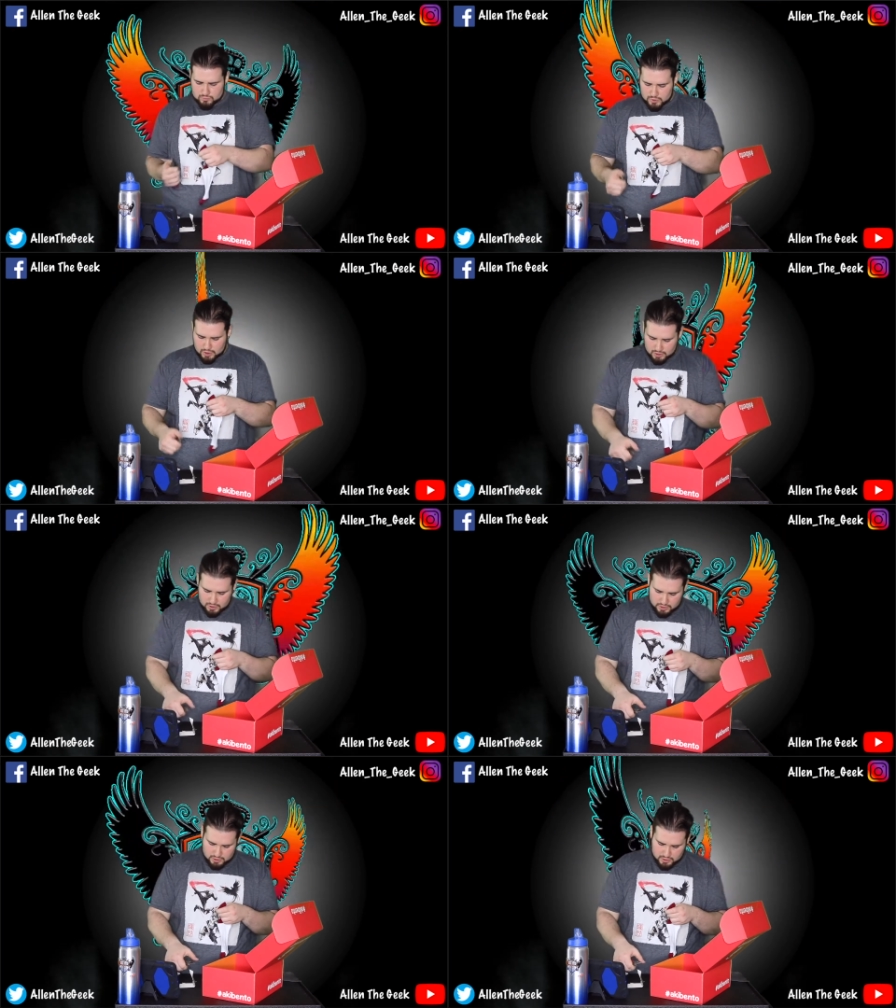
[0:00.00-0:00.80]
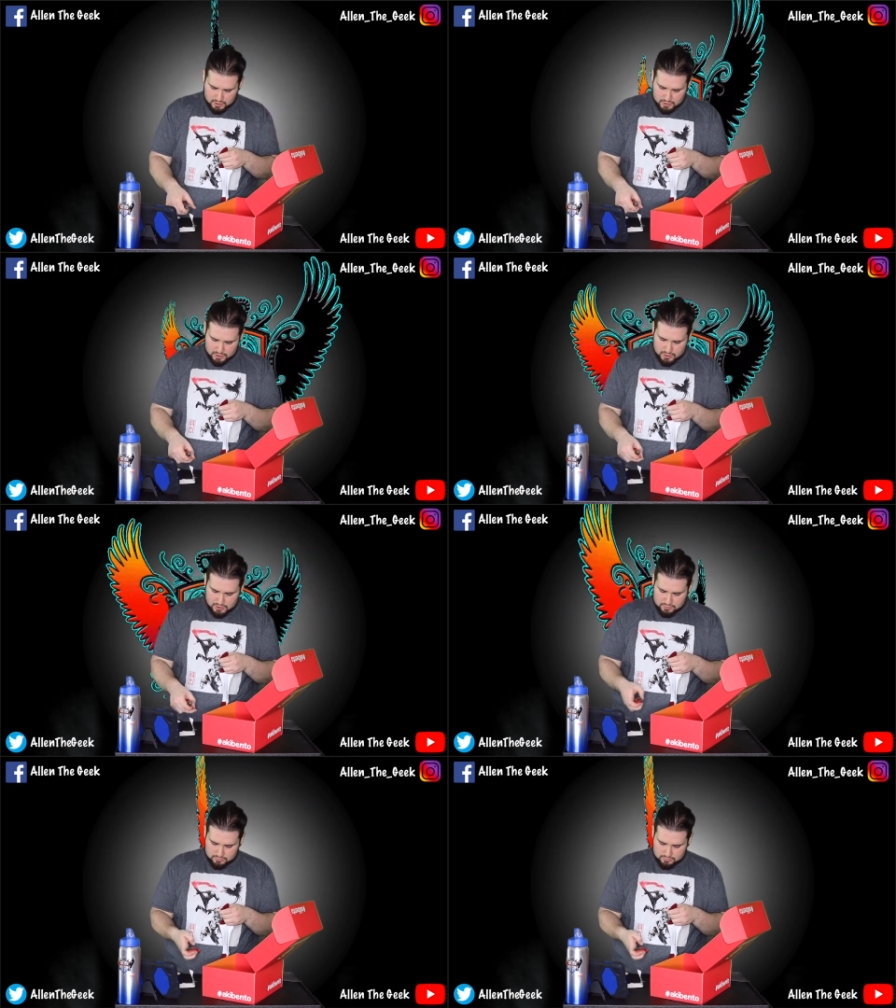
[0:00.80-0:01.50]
Alright, I cut it.